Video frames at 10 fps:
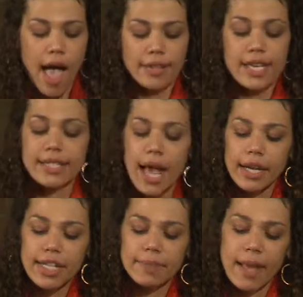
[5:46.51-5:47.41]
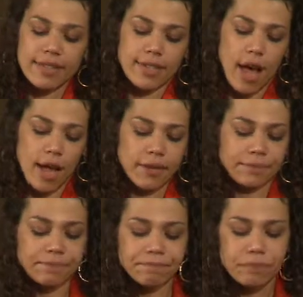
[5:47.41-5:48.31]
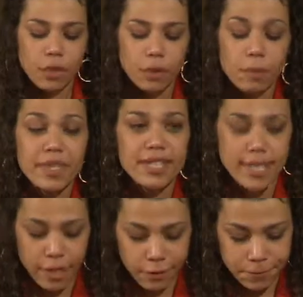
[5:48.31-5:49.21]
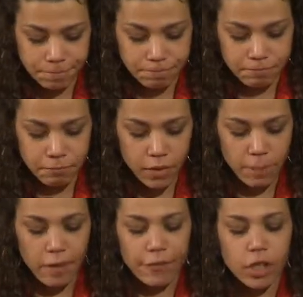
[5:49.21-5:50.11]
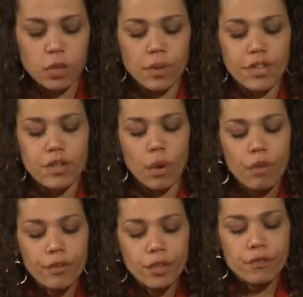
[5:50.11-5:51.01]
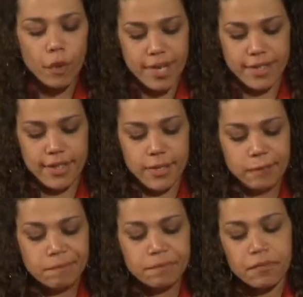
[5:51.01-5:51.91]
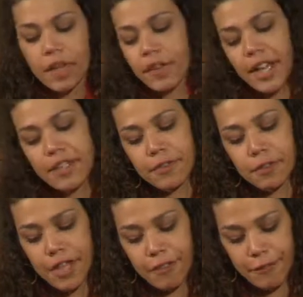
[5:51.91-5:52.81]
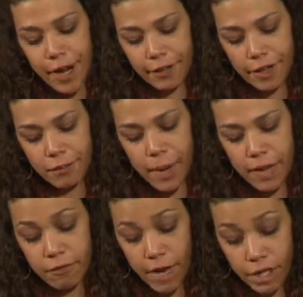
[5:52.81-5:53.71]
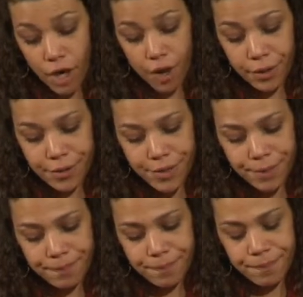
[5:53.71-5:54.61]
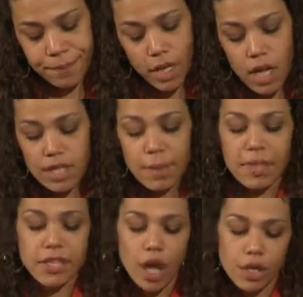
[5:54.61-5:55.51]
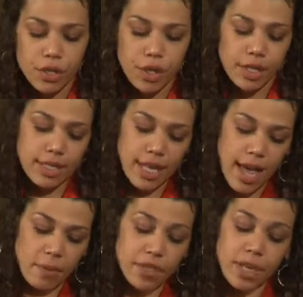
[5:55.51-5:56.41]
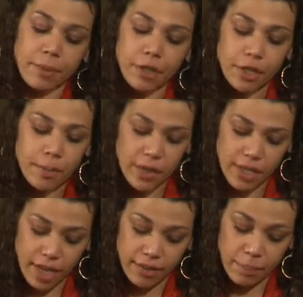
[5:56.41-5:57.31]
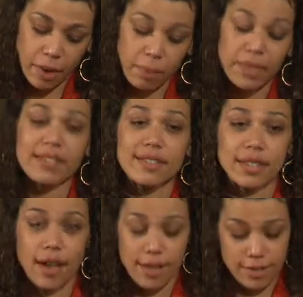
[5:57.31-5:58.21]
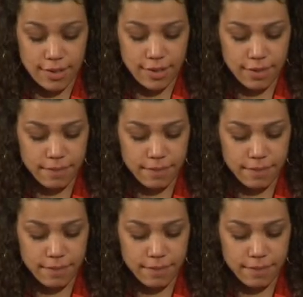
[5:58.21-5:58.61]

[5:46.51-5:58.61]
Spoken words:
As I sat at his bedside, the room was still, but filled with the soulful voice of the likes of Aretha Franklin and Ray Charles. Some of the songs you heard today were similar to the music that brought peace to Gus.